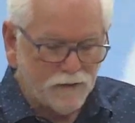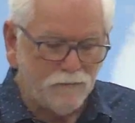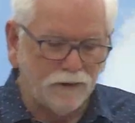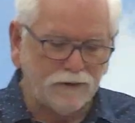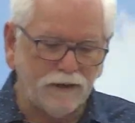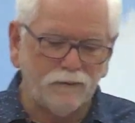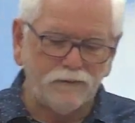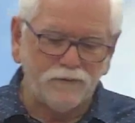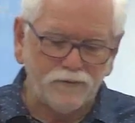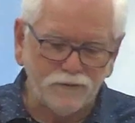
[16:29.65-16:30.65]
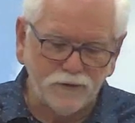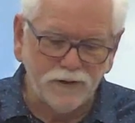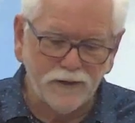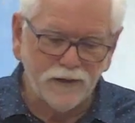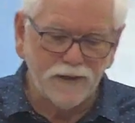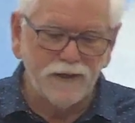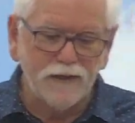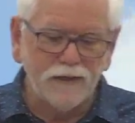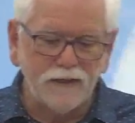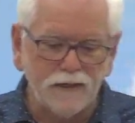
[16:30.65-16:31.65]
But there was
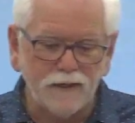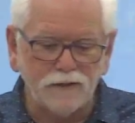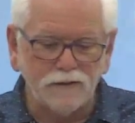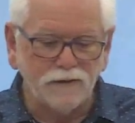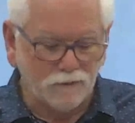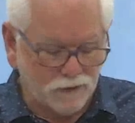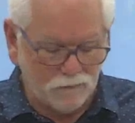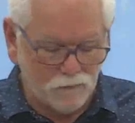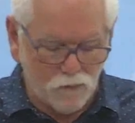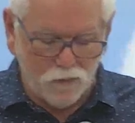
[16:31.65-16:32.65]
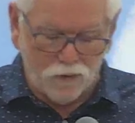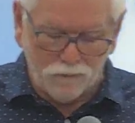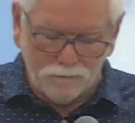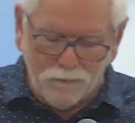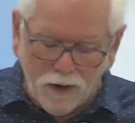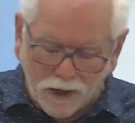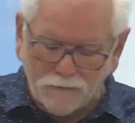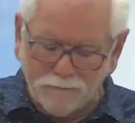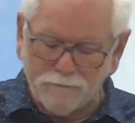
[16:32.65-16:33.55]
nothing more. But